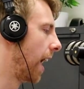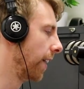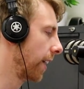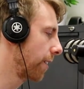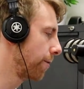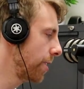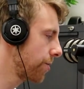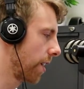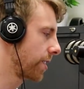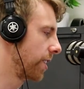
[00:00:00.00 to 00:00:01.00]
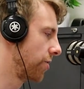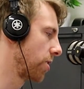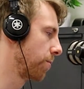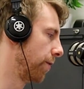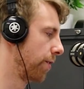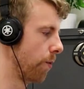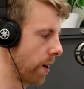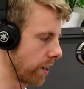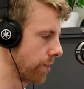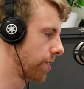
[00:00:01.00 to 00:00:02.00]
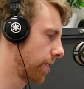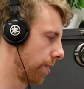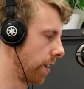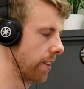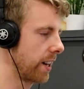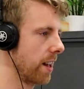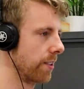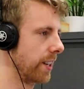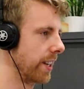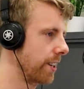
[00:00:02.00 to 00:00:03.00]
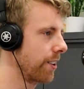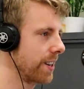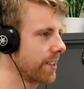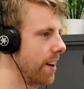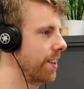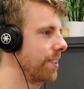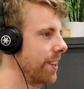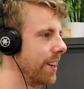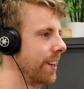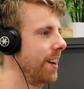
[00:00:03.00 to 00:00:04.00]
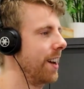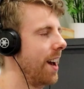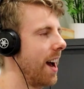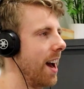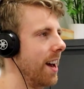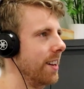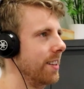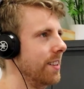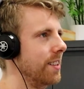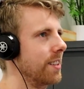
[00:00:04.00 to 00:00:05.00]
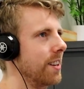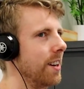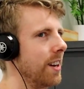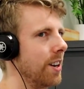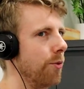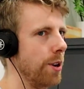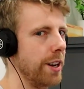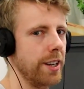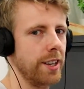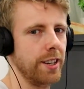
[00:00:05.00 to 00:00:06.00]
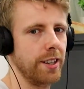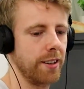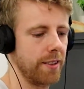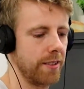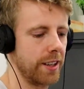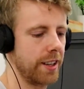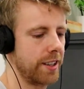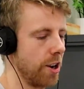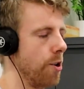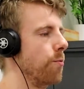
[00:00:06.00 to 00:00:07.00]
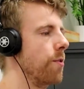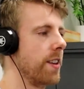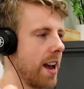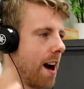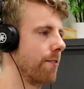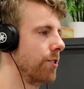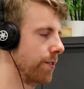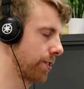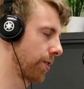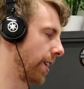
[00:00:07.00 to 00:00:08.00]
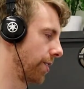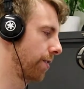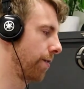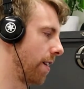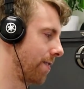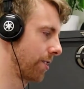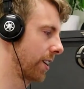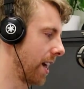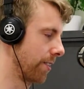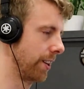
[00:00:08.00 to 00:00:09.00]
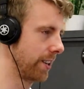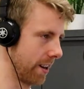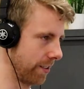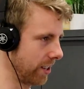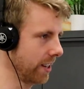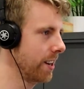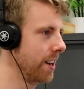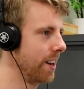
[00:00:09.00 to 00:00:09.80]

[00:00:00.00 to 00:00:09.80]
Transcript: And like, if we trust the judgment of the 100 to 300 calorie increase kind of thing, and we go with the average of 300 to 500 calorie kind of thing,